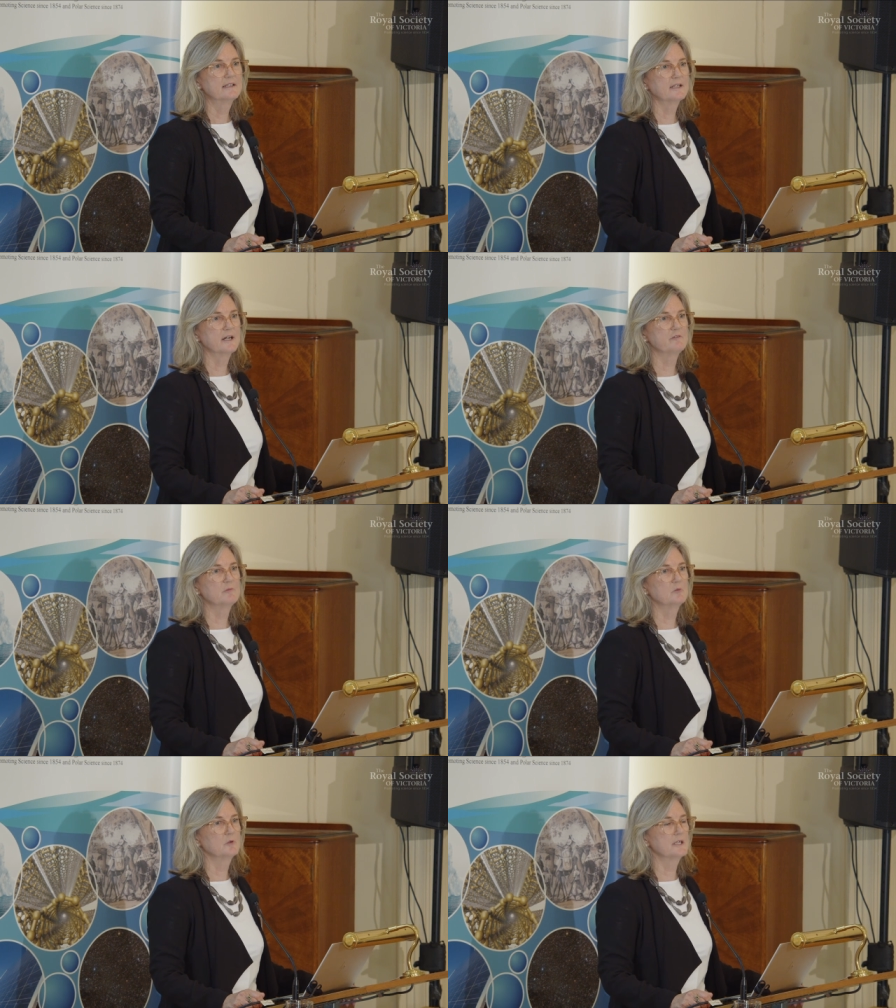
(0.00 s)
The
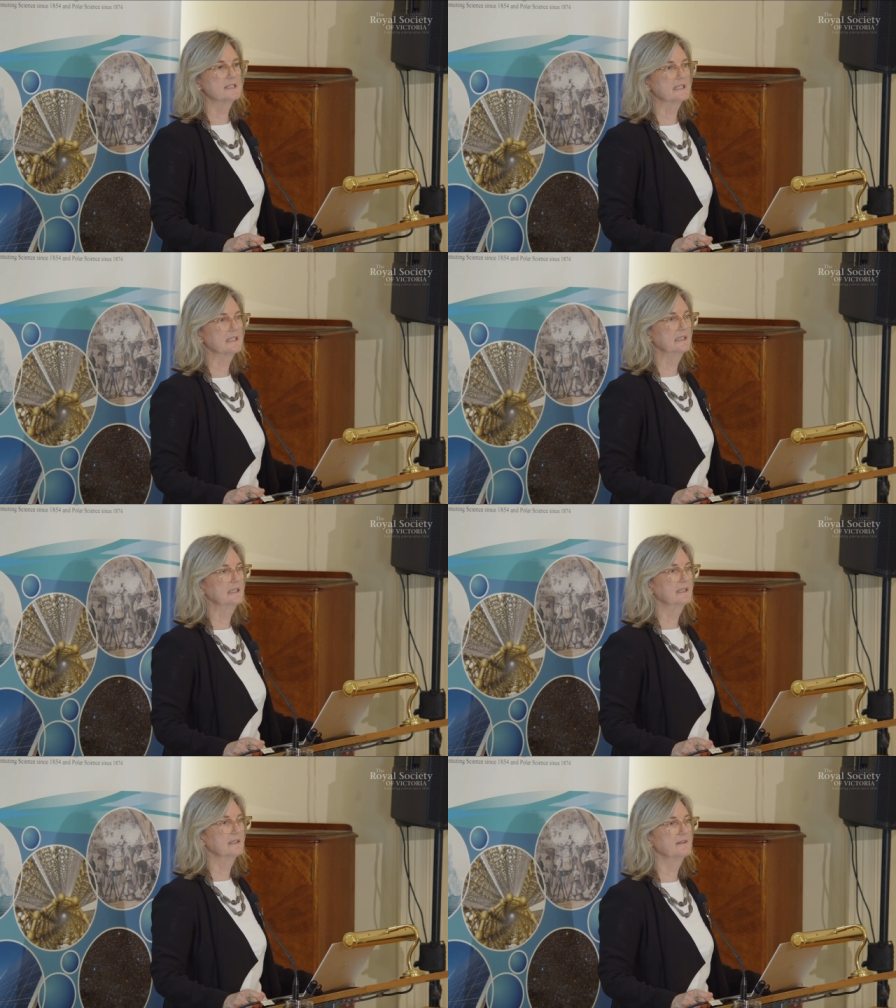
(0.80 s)
government wanted to
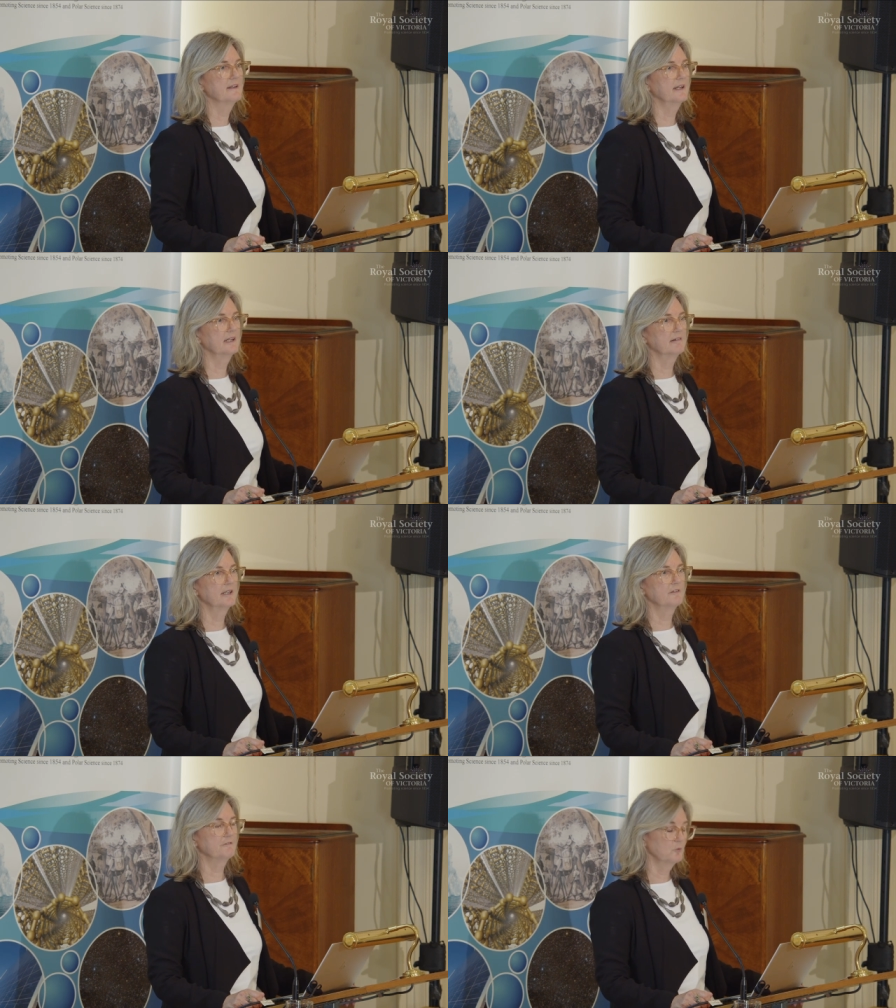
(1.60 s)
clear that
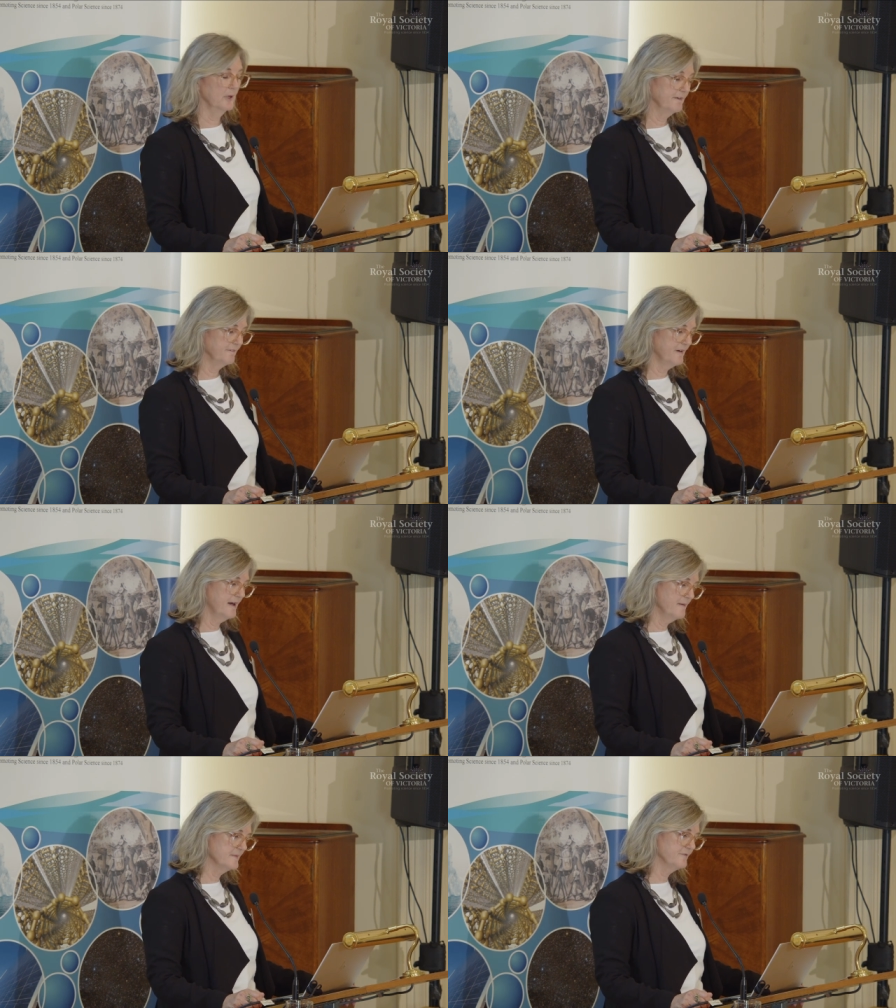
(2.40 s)
area for wheat
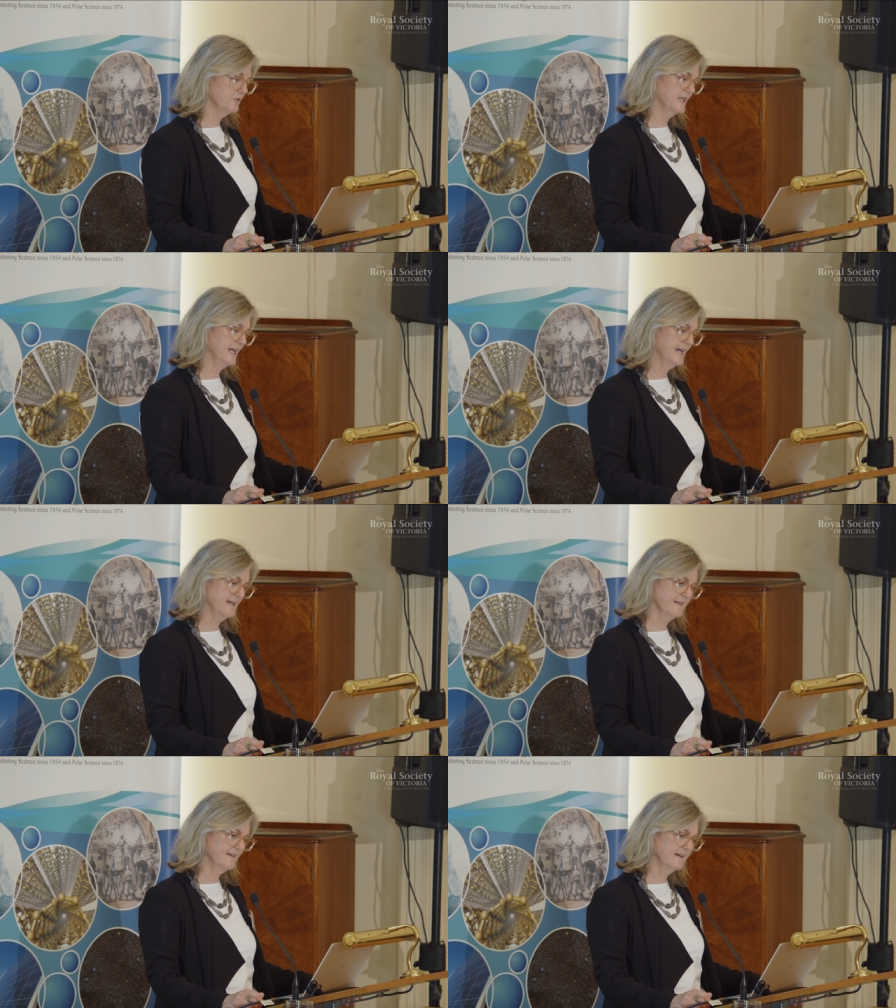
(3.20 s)
farms,
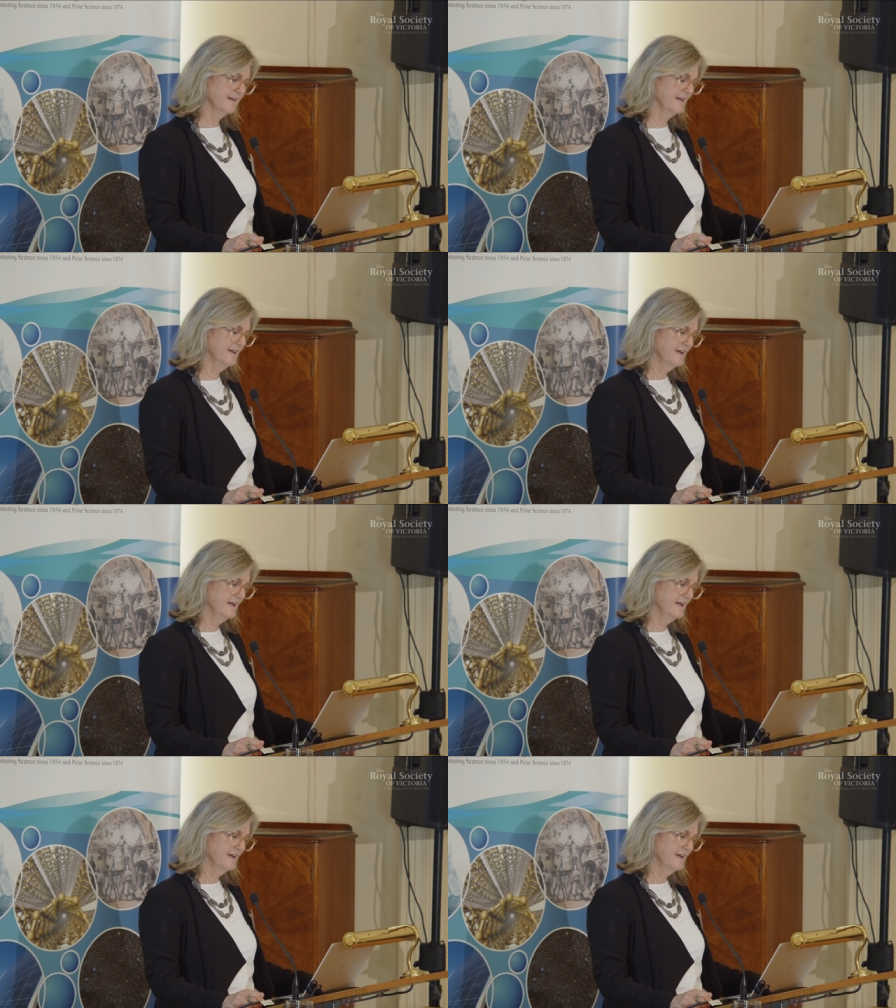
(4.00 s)
48, I think,